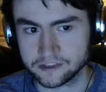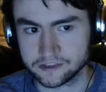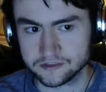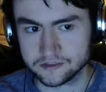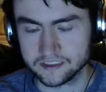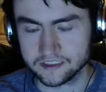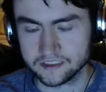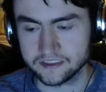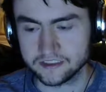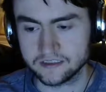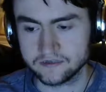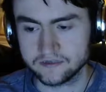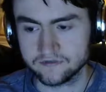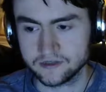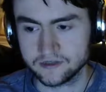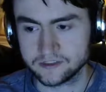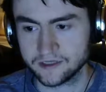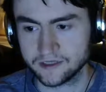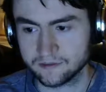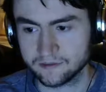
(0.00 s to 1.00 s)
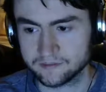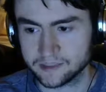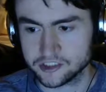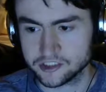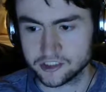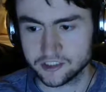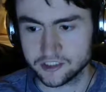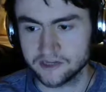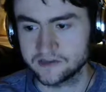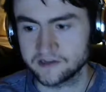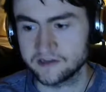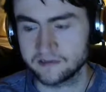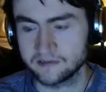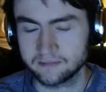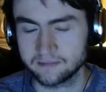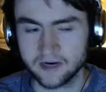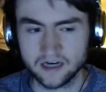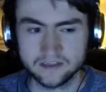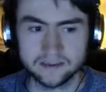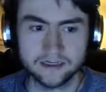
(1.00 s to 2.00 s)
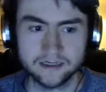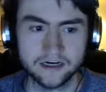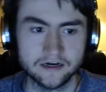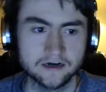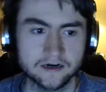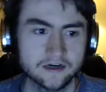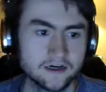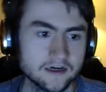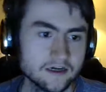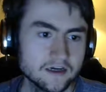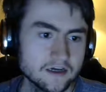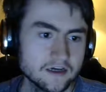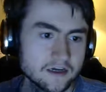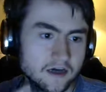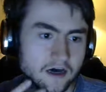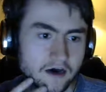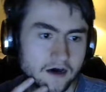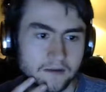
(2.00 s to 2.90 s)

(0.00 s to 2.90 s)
and then eventually friends I had in Michigan, and then Pod Lair.